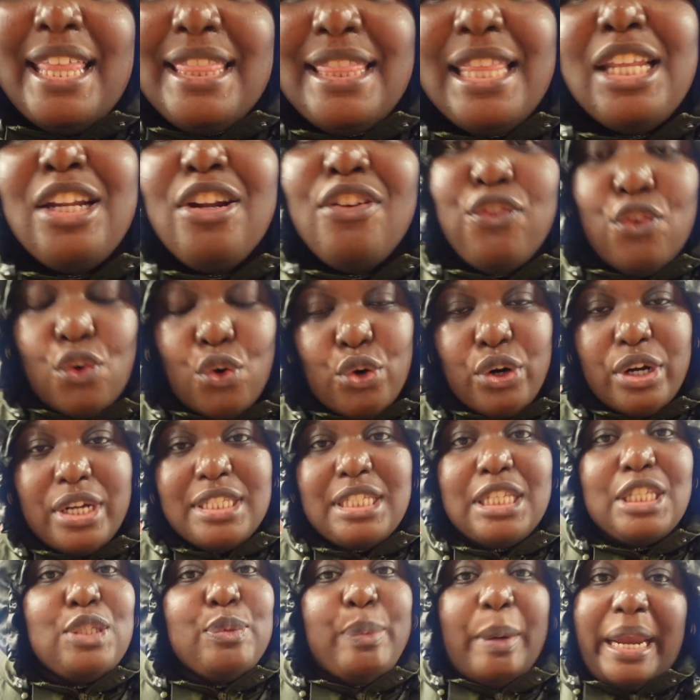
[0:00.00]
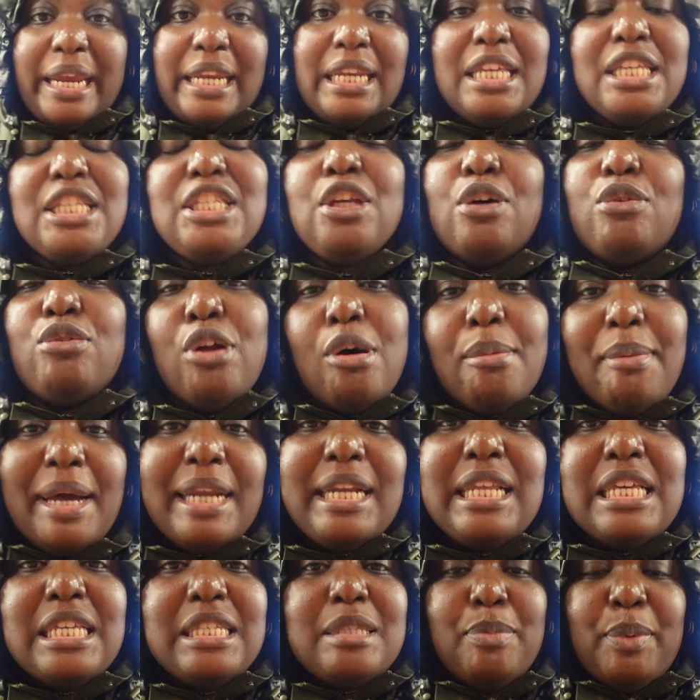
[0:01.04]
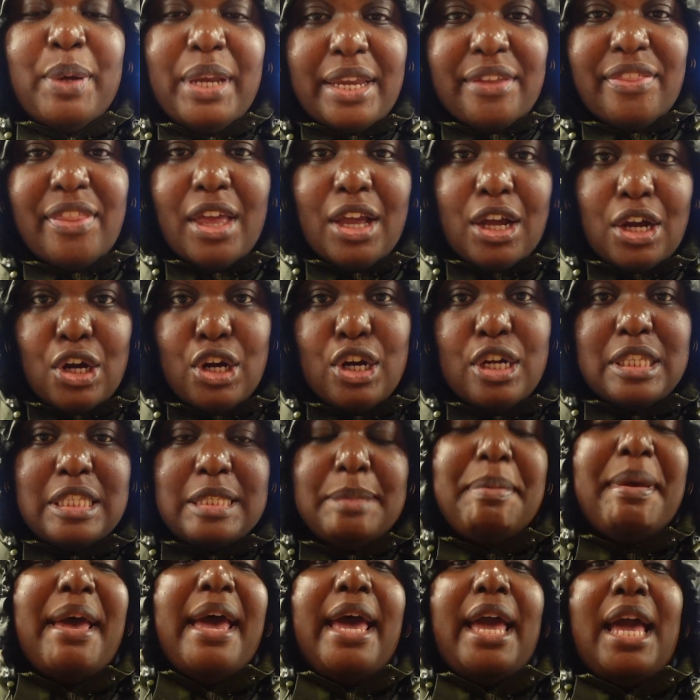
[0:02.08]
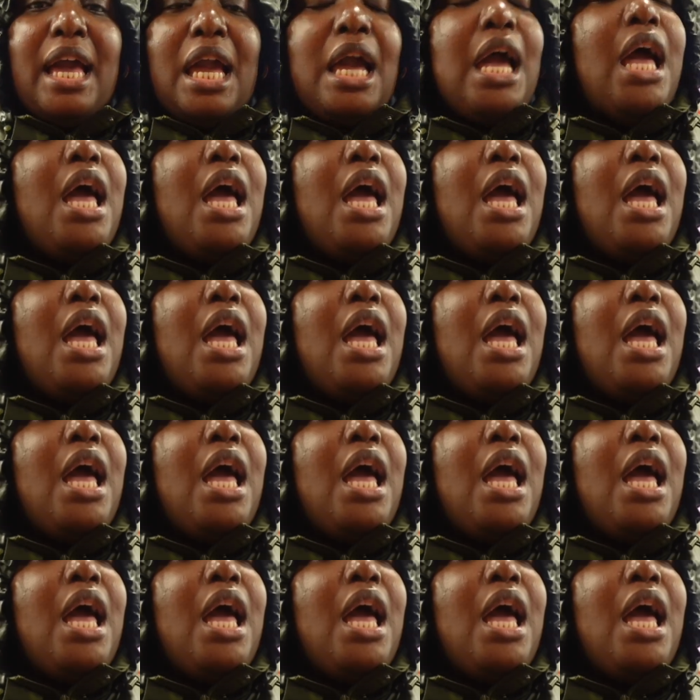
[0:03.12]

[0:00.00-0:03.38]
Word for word: and then of course it's raining, so nobody's bringing their carts back.